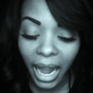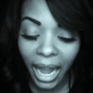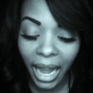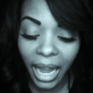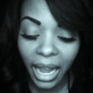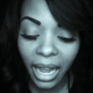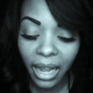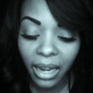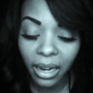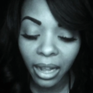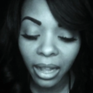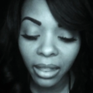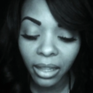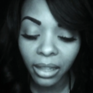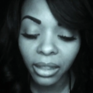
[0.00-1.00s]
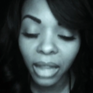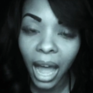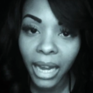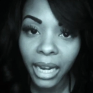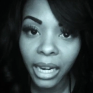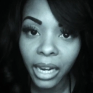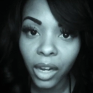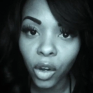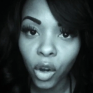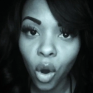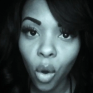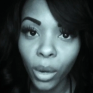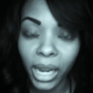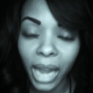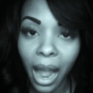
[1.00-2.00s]
and the like
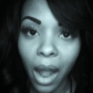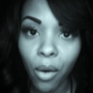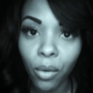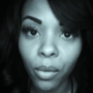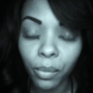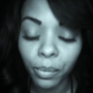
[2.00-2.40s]
going out.